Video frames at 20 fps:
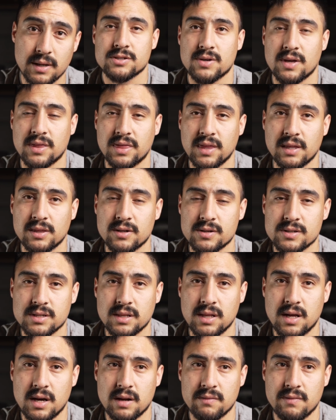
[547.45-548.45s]
So I think there's a
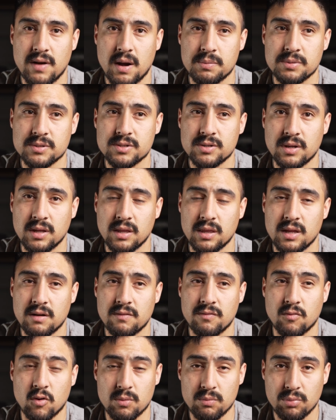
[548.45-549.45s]
lot of opportunity there
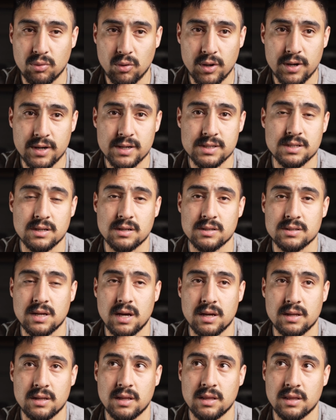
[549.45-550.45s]
for employers, and
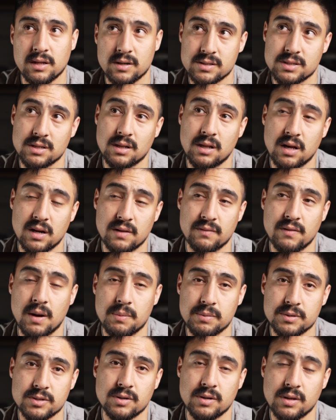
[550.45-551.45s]
there's a lot of
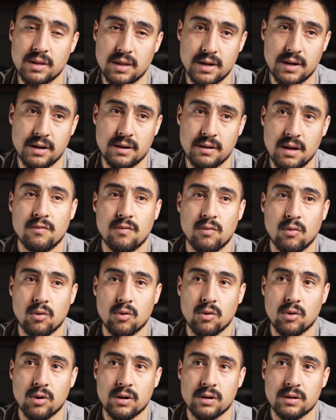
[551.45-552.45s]
opportunity there
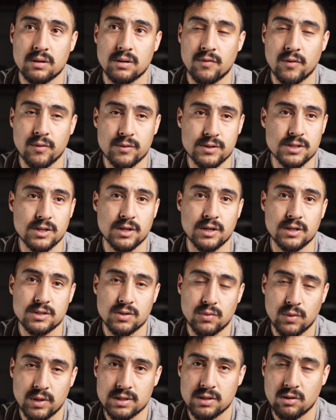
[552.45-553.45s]
for folks looking
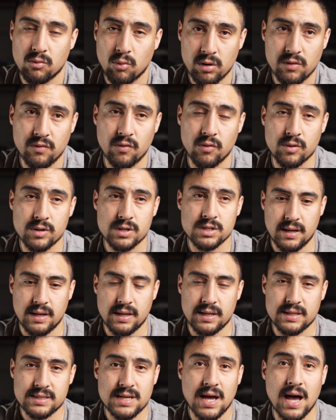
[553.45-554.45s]
to reenter the workforce
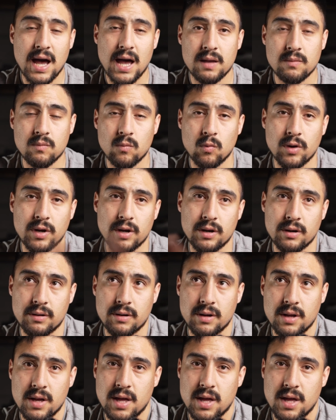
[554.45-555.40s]
in a time where